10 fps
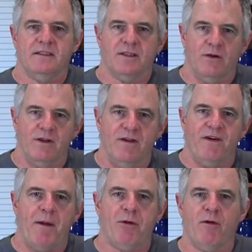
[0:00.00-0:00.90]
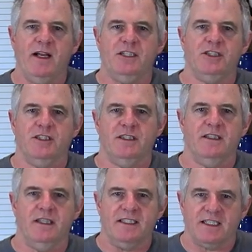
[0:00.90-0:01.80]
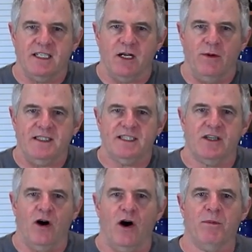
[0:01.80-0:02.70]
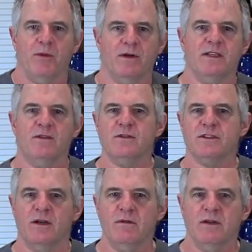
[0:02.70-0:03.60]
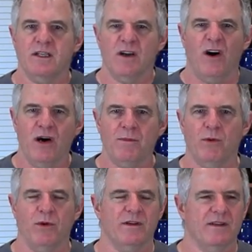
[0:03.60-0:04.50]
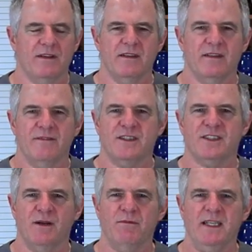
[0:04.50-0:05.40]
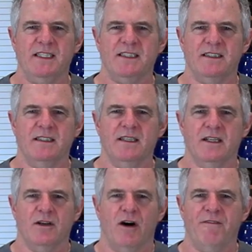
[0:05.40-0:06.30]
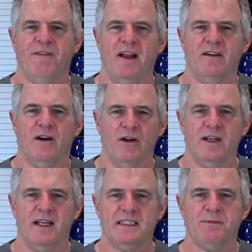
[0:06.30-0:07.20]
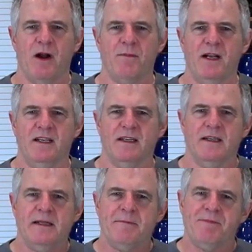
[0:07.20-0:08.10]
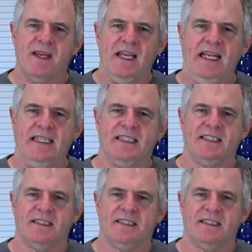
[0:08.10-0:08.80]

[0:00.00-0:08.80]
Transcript: So the evaporation is going to go into the cardboard and also cardboard, for some reason, I found on an experiment, it